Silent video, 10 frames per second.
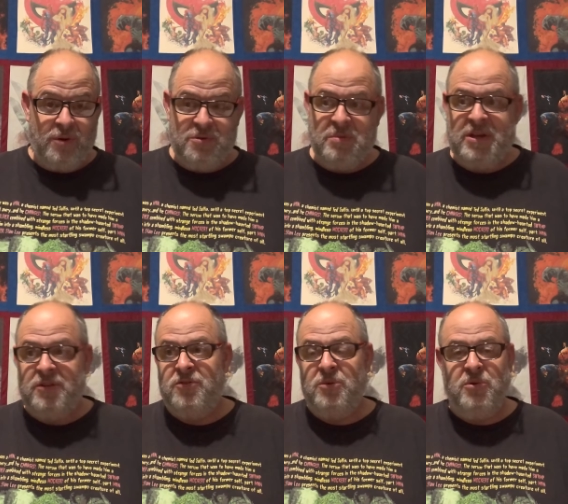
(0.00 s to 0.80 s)
was made
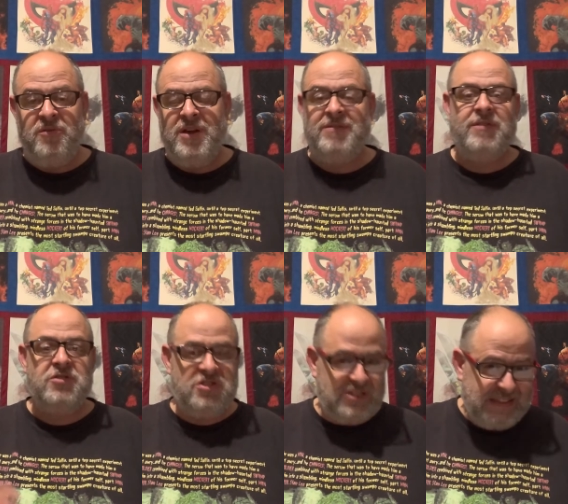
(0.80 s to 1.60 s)
into a movie. I've never
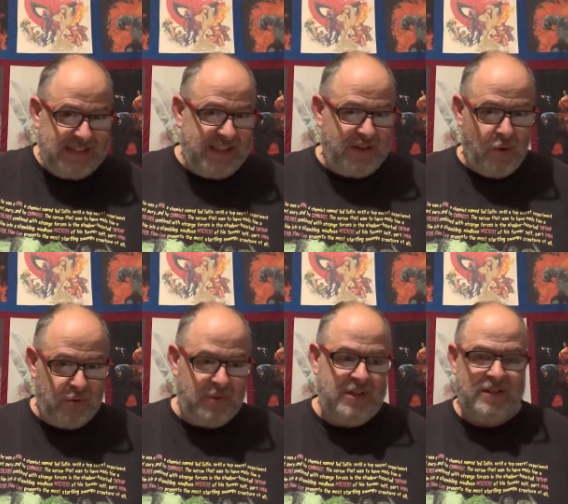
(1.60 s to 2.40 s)
seen the
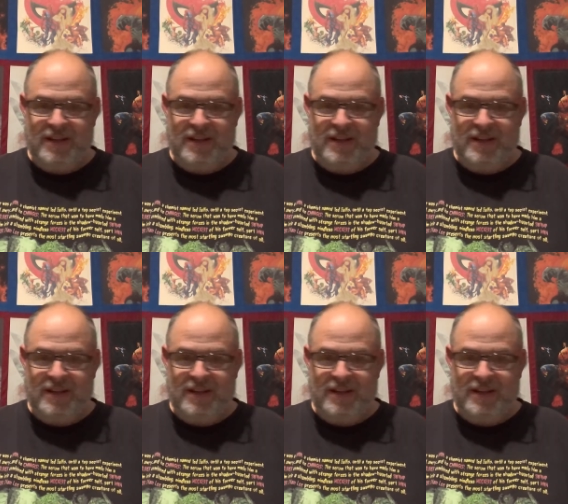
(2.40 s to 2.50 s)
old one.